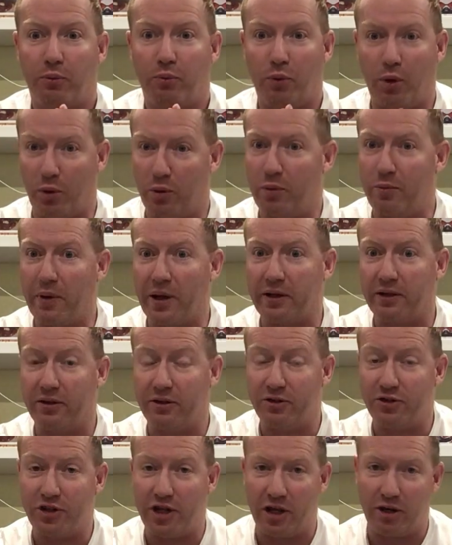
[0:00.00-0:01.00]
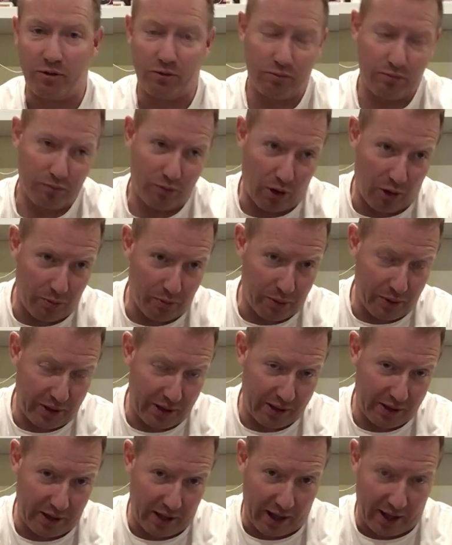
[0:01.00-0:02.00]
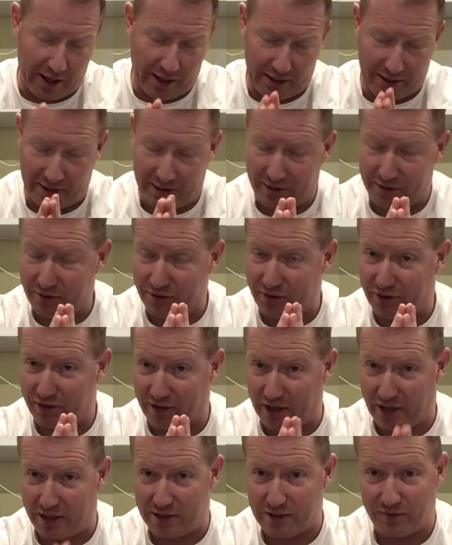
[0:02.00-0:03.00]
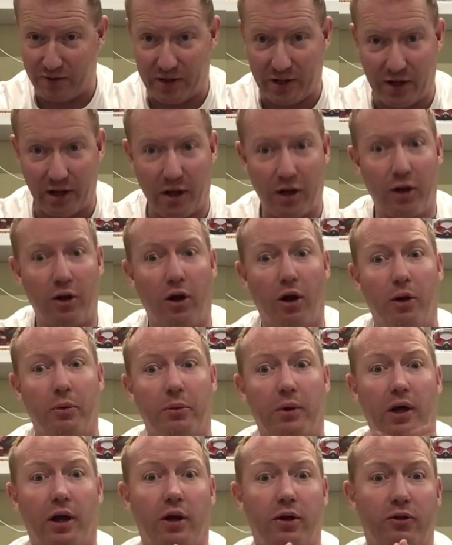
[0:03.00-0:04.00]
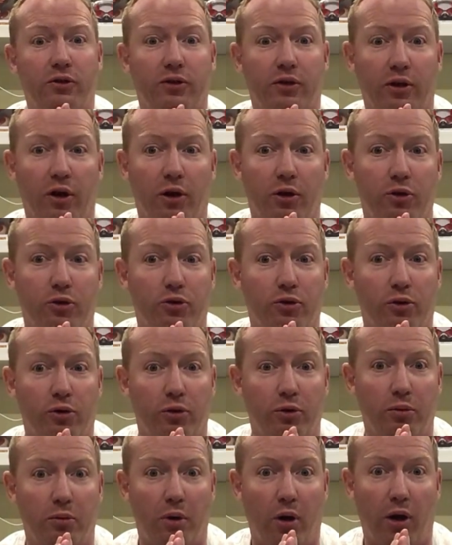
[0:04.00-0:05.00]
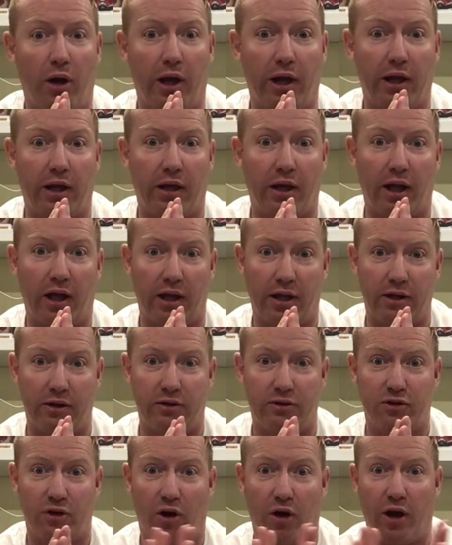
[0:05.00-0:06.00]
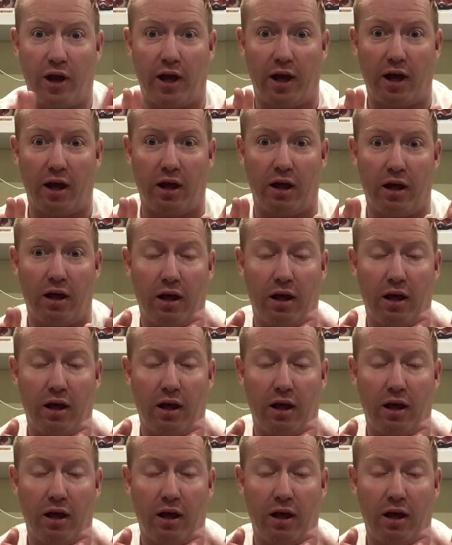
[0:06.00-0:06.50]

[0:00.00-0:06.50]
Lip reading: welcome back to the channel. I'm Pete, and in today's video I'm going to go through my entire